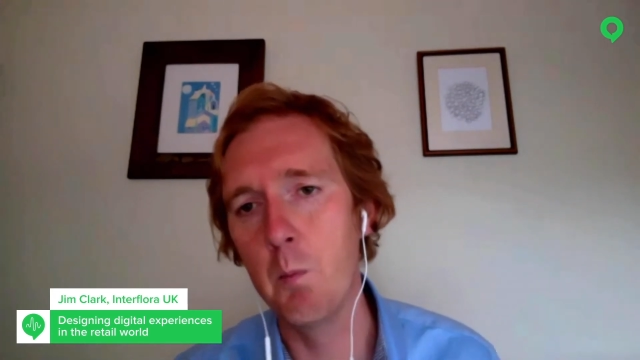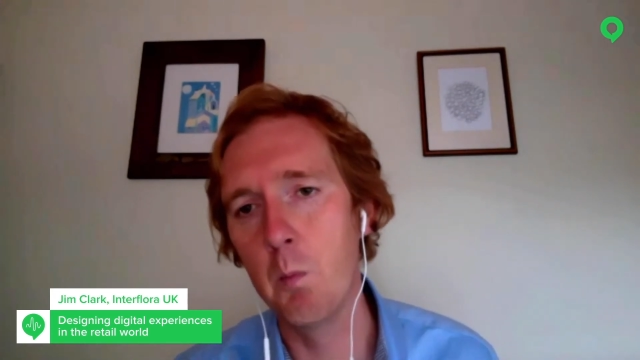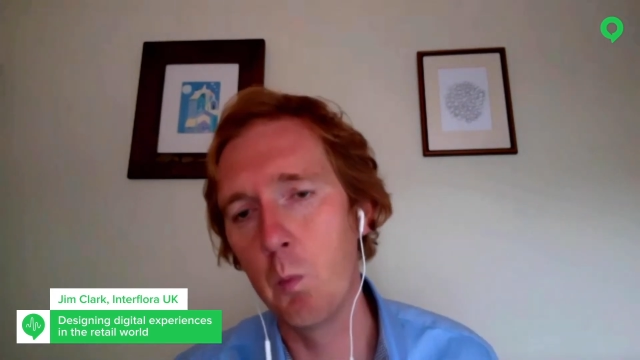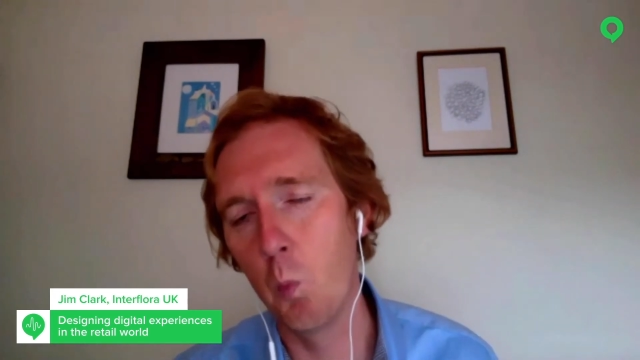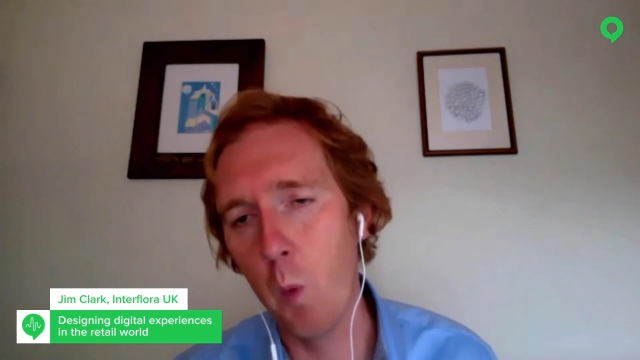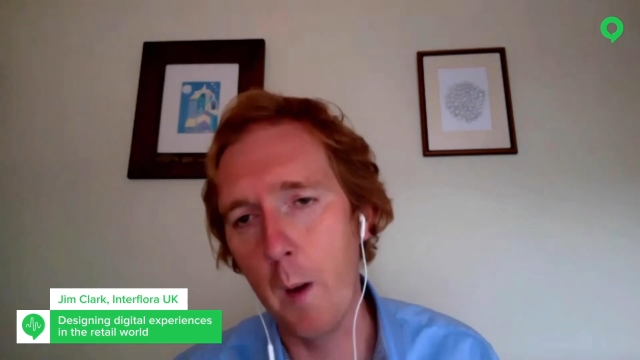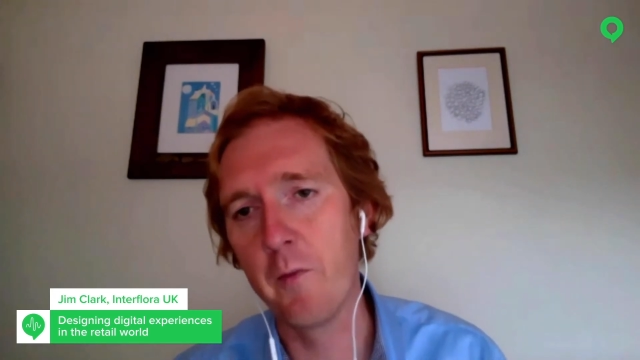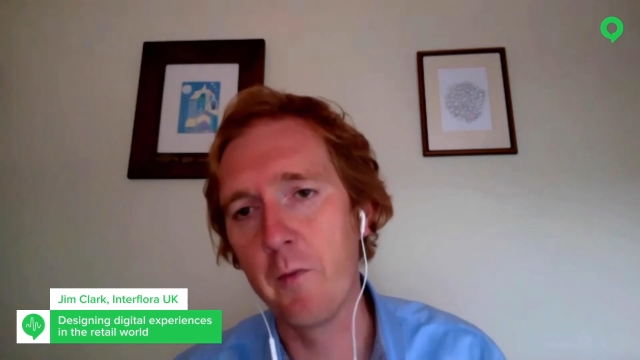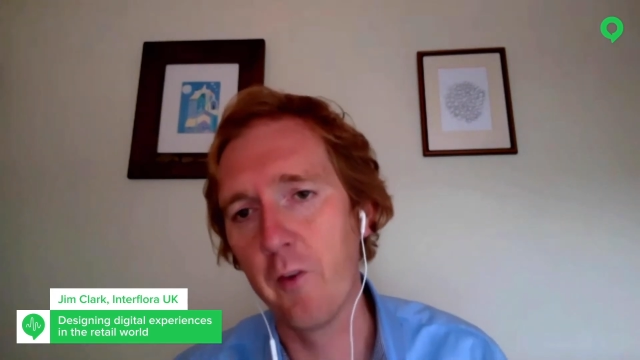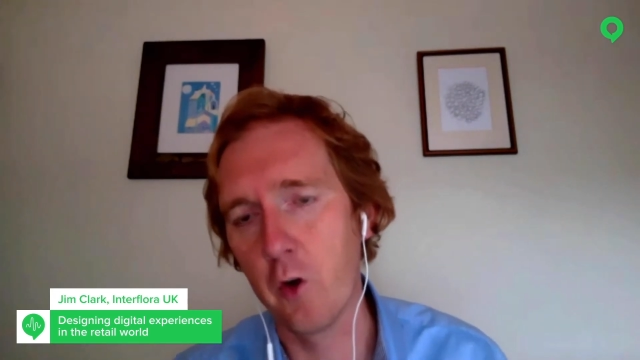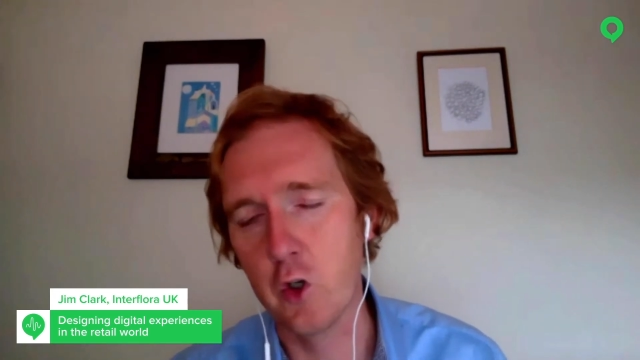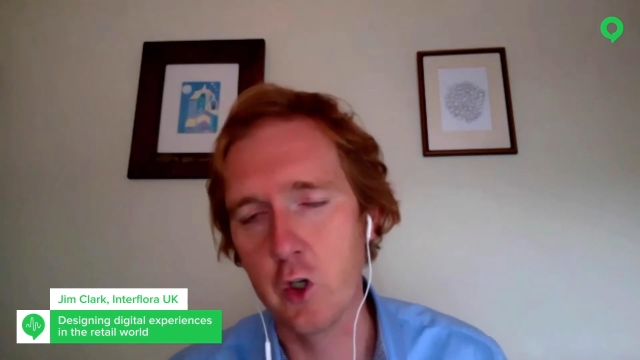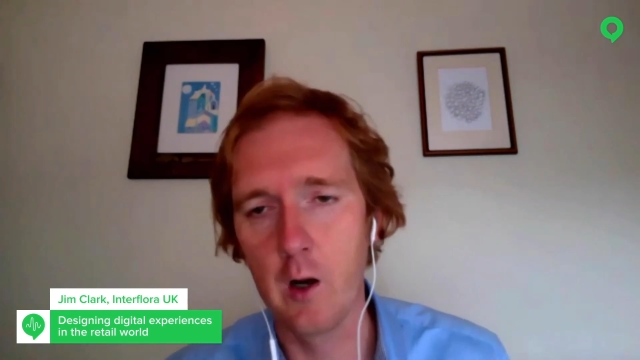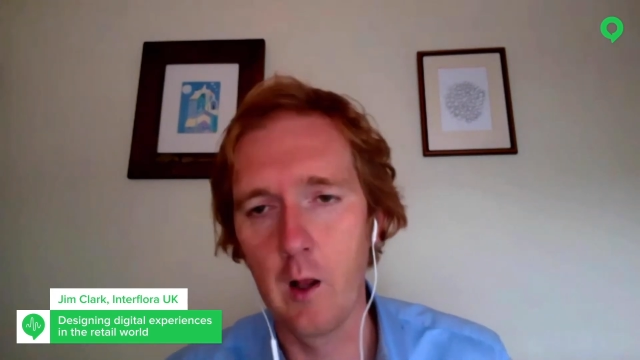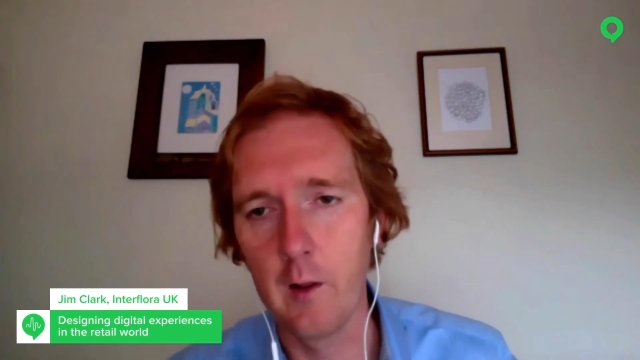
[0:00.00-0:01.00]
web
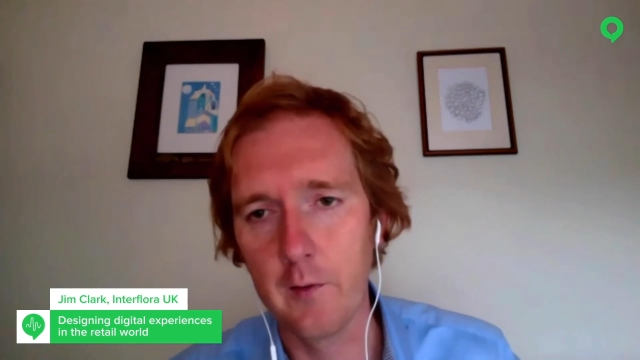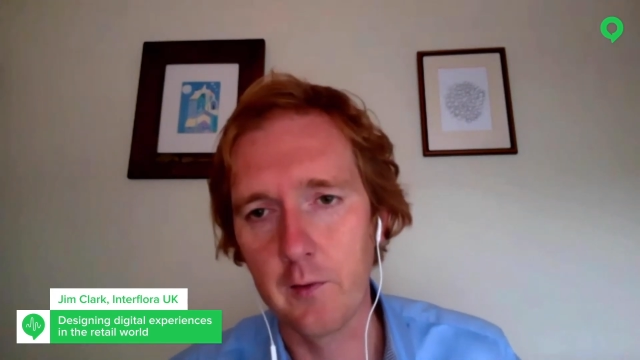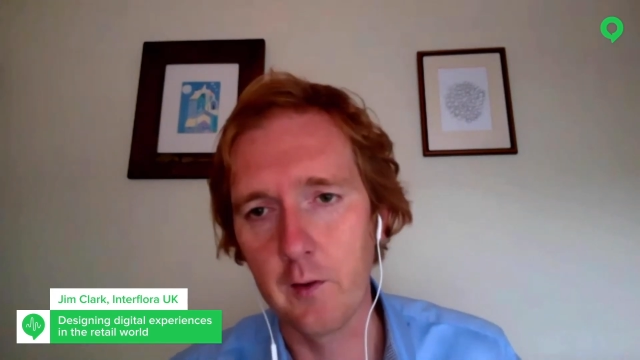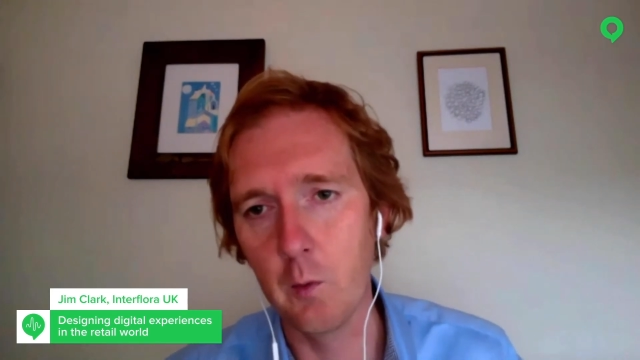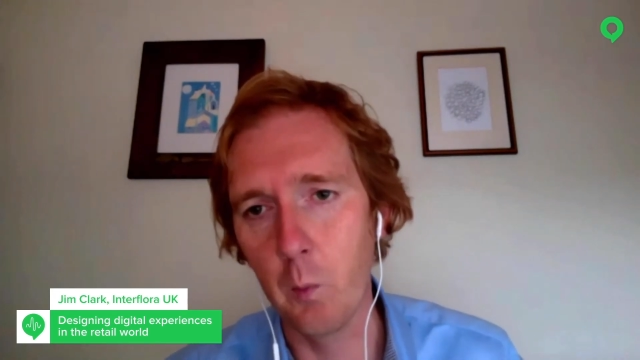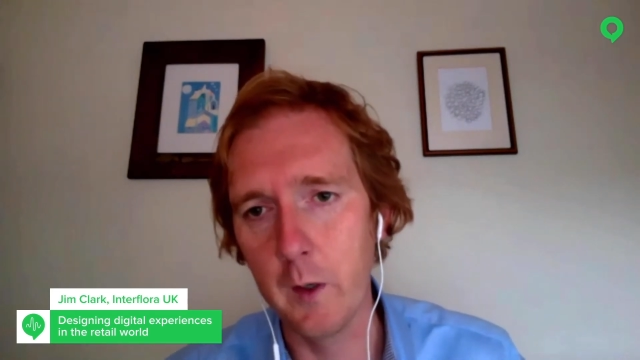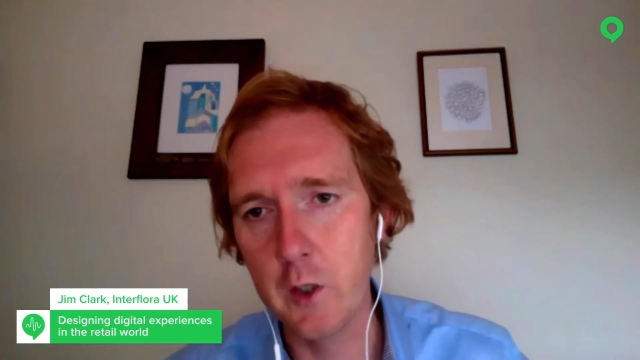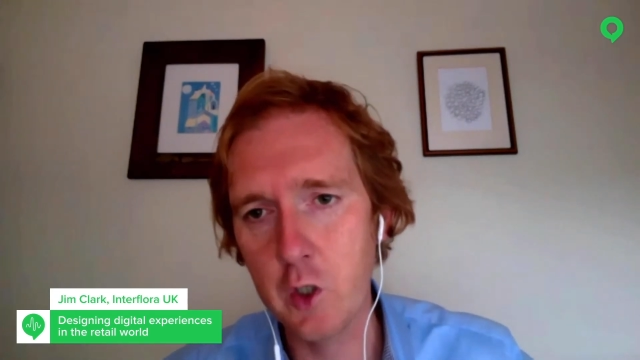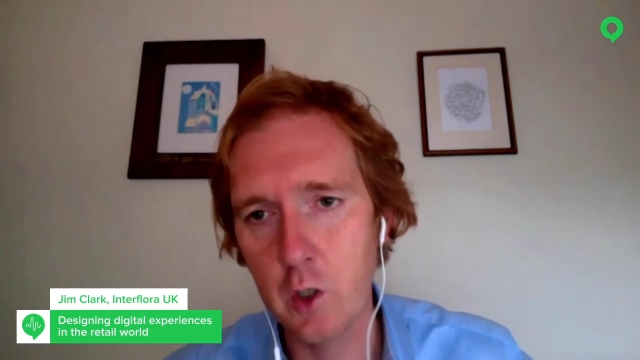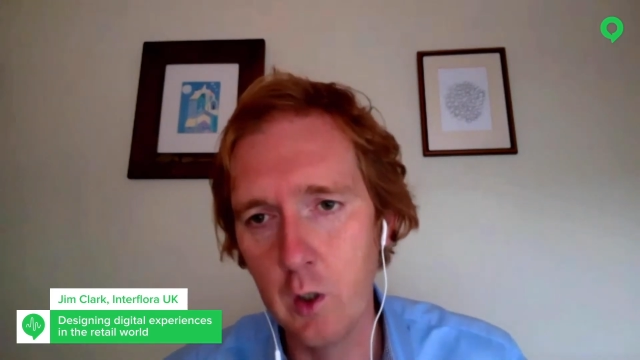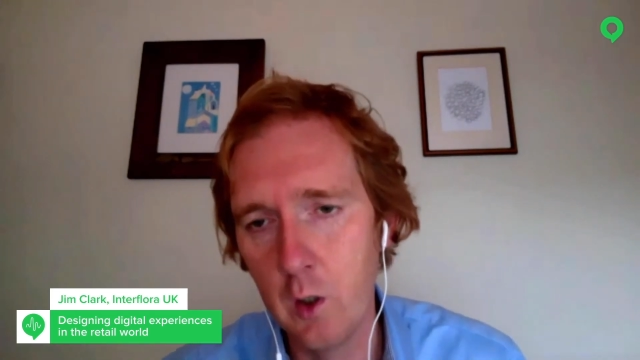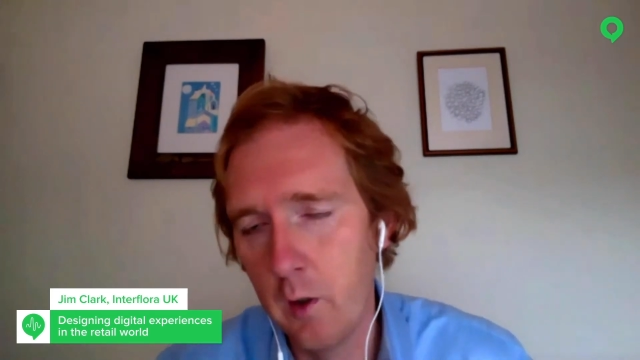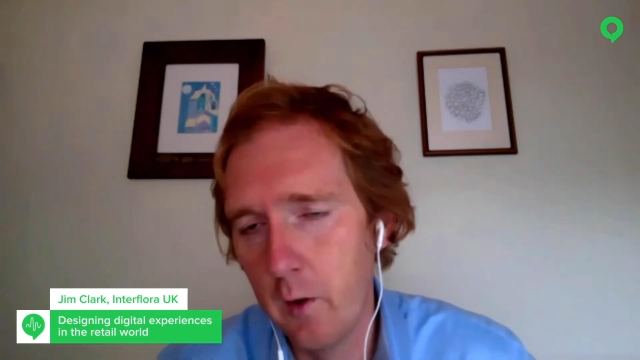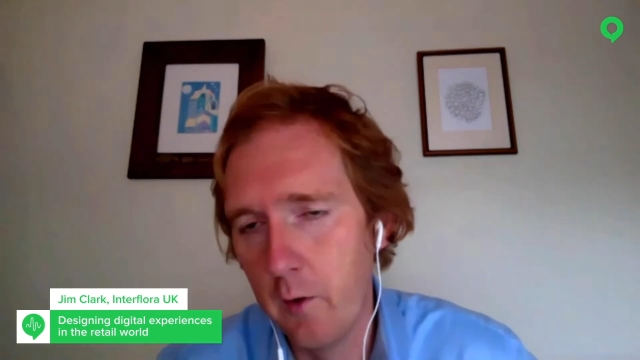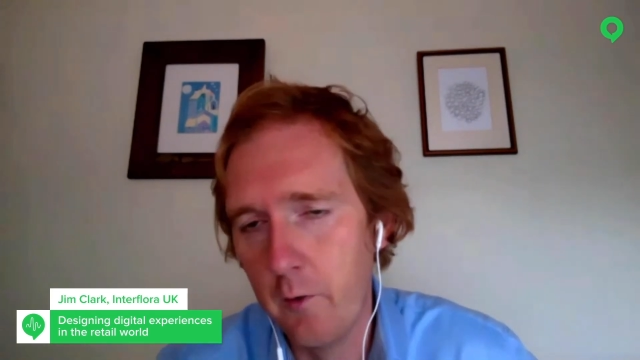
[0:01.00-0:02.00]
functionality, which
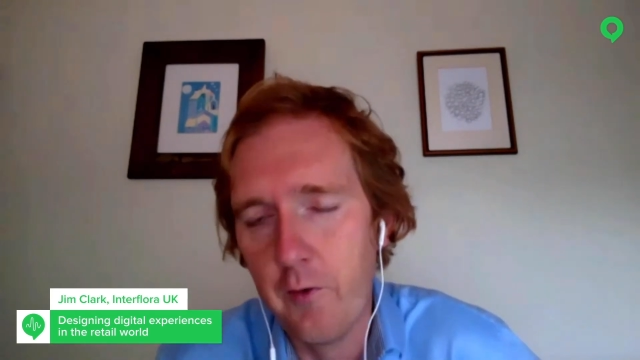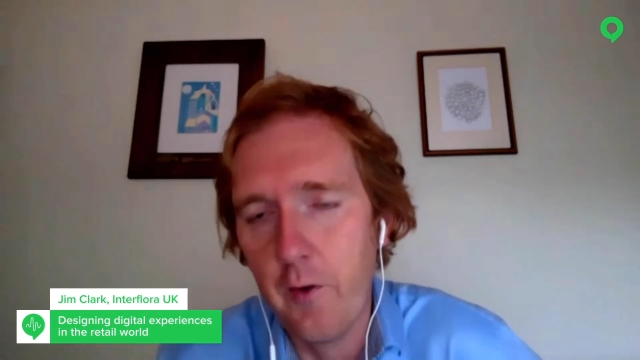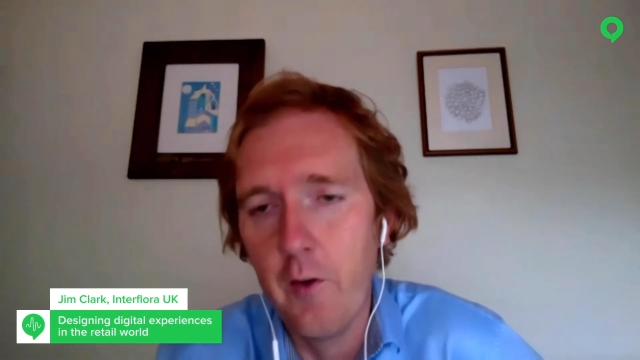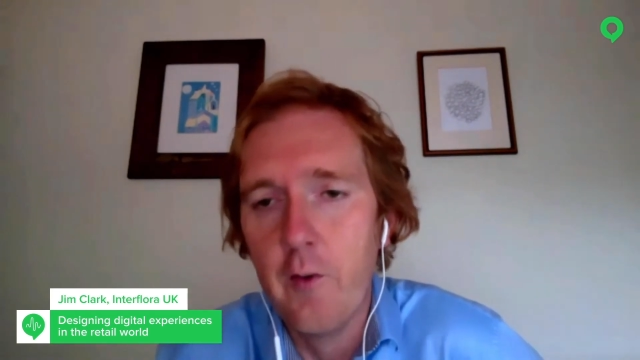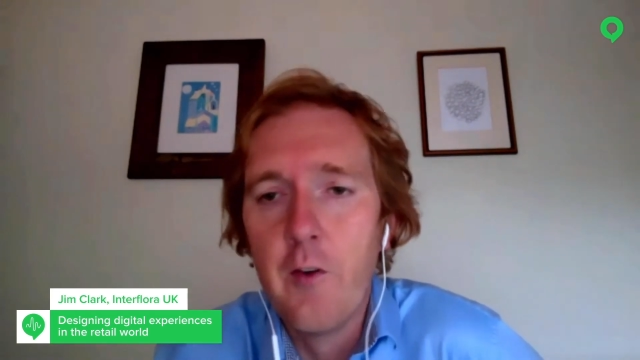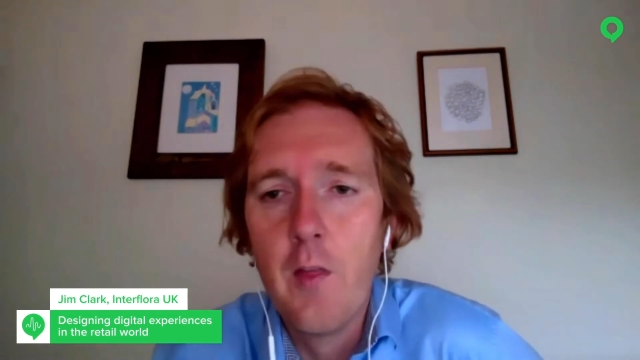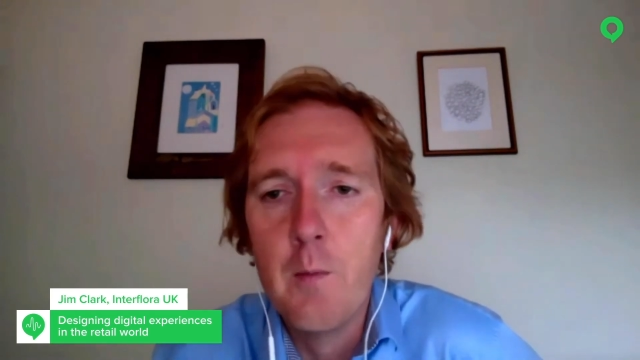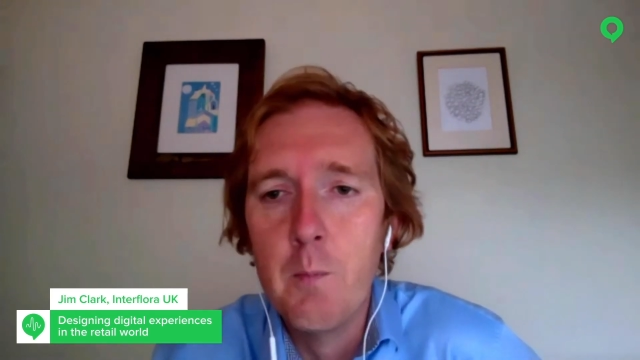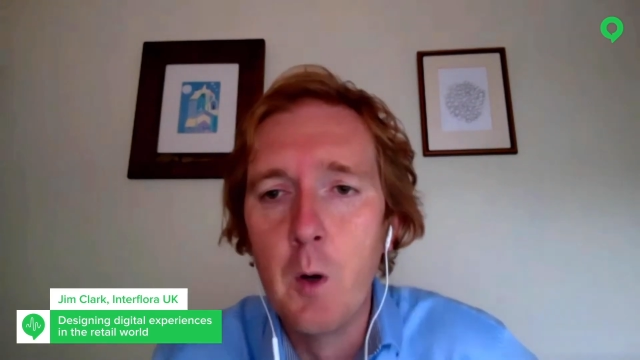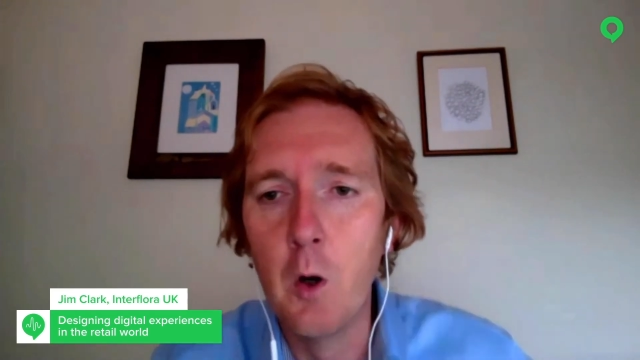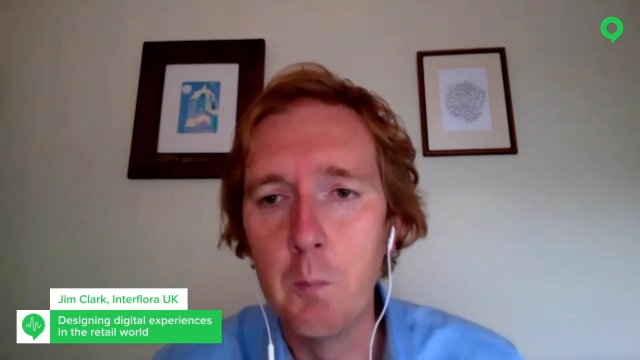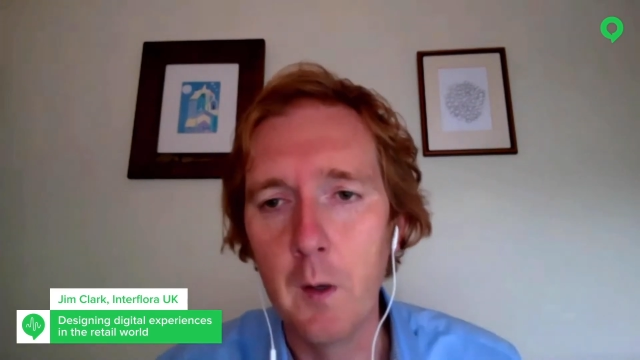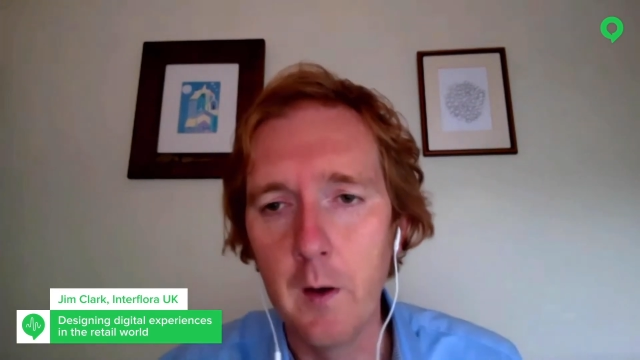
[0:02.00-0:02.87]
for the moment